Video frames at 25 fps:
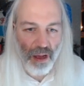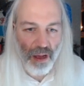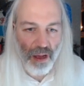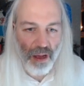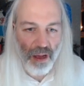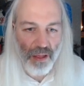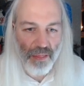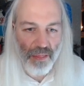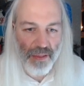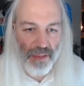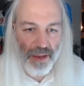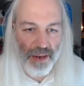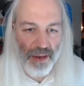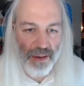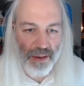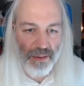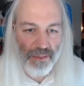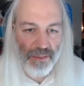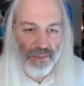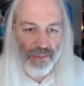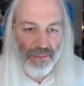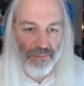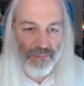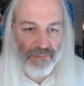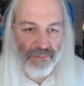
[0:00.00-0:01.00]

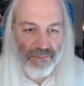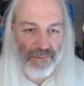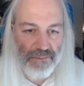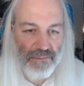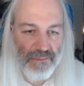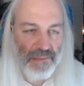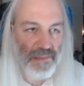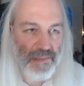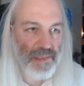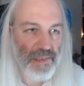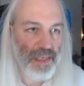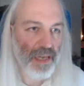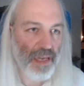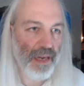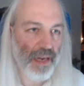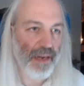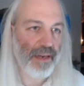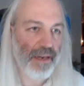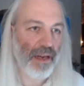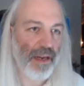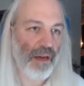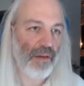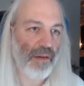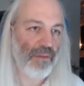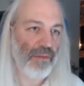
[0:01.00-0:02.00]
there, and
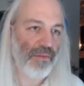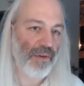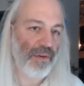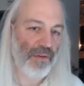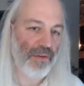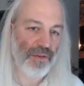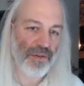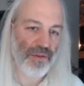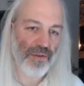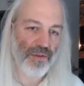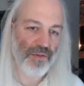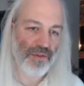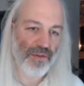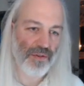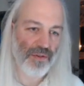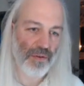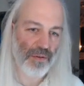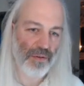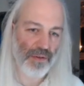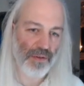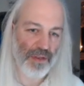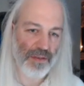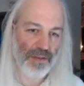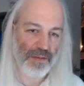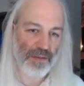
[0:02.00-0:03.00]
now use all
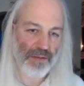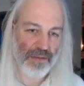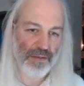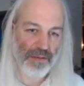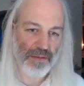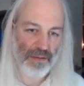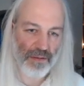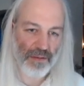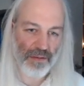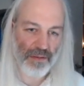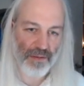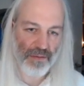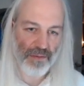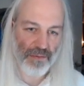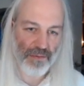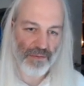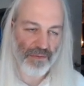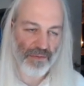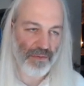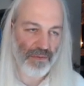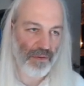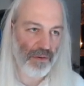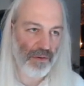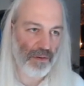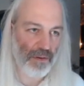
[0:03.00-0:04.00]
these
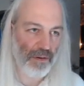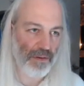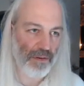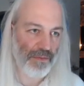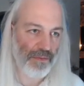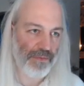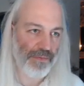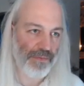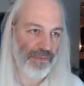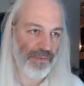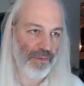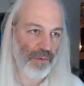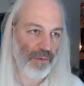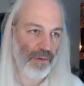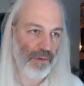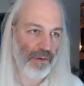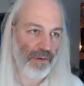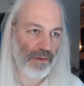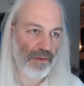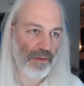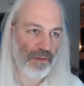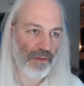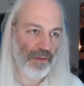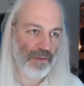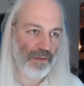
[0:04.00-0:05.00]
4
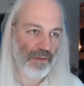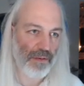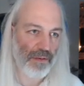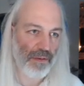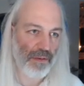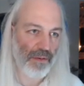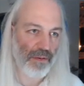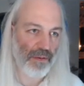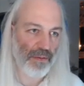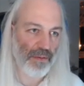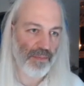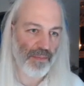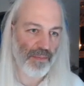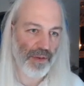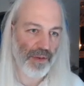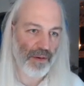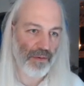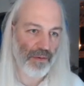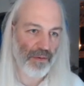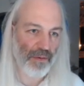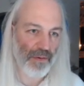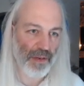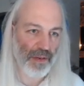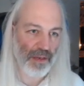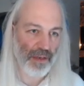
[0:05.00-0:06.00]
on
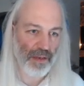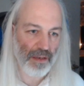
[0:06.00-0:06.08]
mirroring.